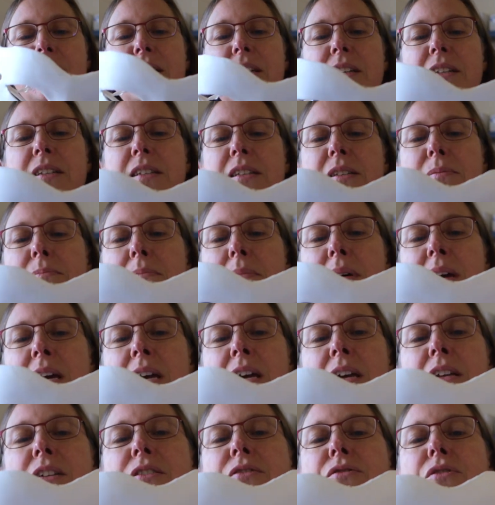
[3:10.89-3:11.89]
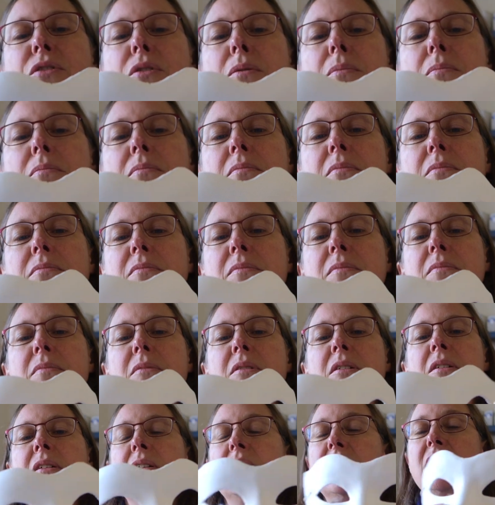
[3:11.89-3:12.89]
it's made from,
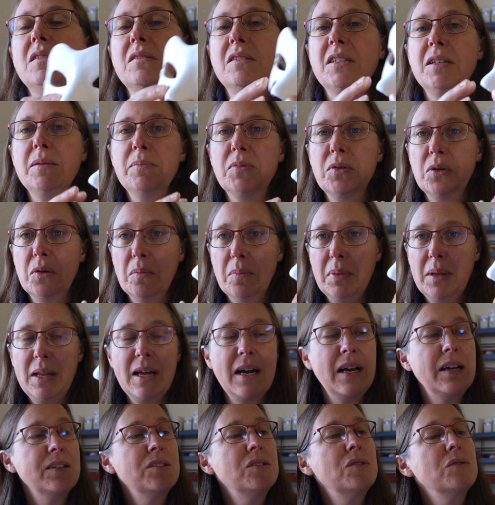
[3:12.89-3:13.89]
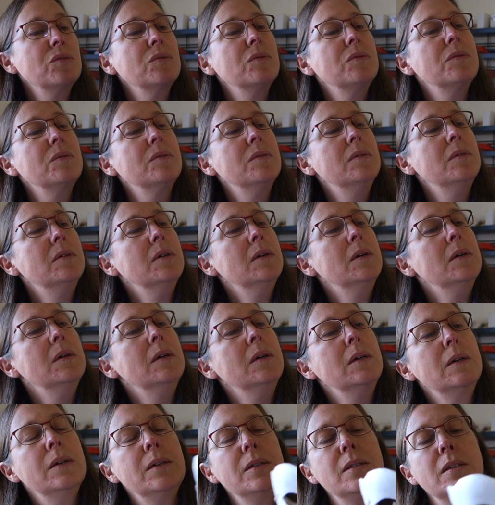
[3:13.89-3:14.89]
I don't know, some sort of plaster or
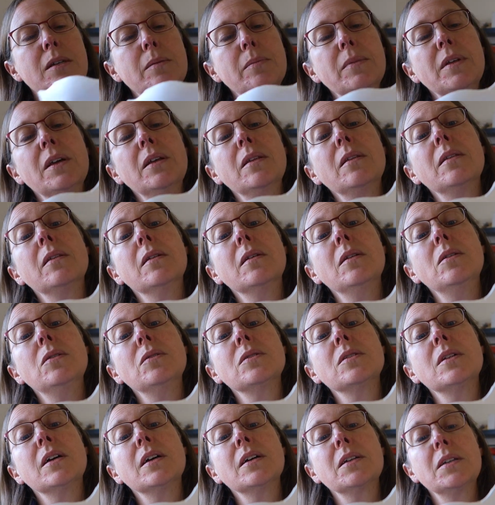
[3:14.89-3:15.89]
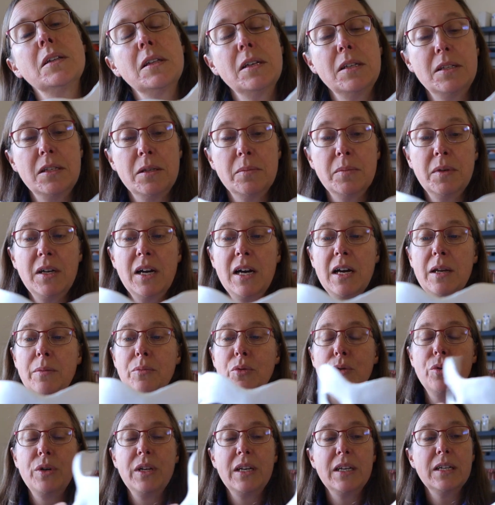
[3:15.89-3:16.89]
something. It looks like there's some
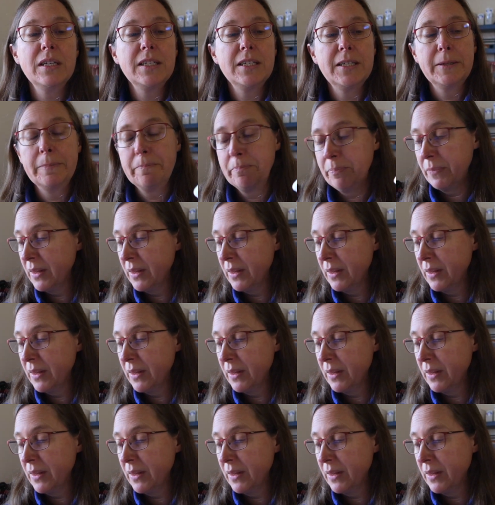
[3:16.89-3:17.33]
cardboard in it.